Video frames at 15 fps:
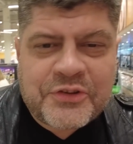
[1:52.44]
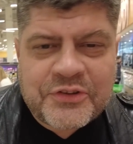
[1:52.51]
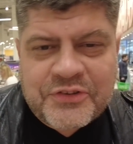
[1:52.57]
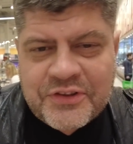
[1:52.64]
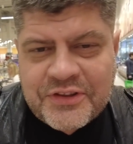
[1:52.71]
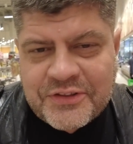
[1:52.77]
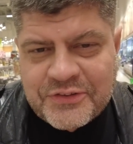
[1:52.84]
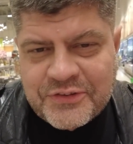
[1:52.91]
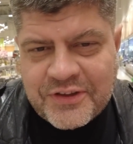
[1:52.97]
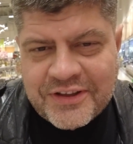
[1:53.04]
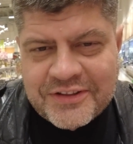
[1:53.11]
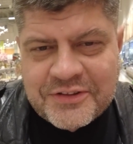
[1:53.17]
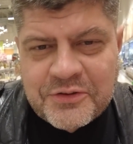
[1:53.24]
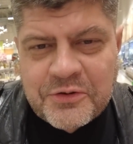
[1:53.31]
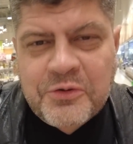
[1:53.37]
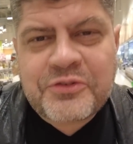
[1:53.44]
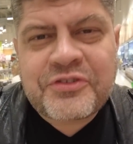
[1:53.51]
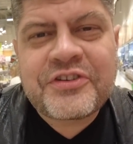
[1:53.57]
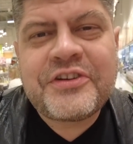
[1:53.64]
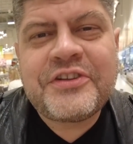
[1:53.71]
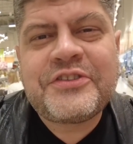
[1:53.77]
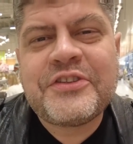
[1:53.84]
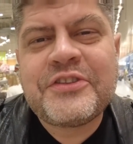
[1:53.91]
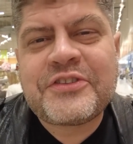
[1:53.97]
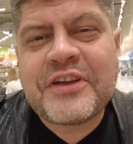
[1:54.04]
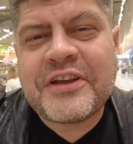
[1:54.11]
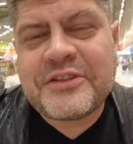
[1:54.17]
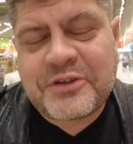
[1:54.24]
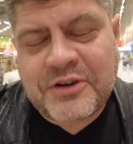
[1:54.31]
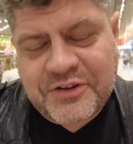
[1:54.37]
is Inside Groceries,
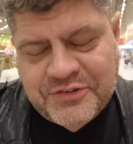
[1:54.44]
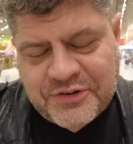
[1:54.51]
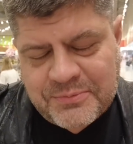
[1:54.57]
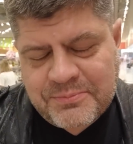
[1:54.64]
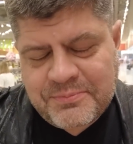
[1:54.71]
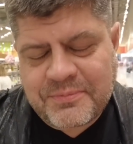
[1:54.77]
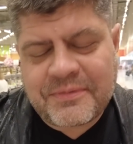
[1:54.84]
inside Russia.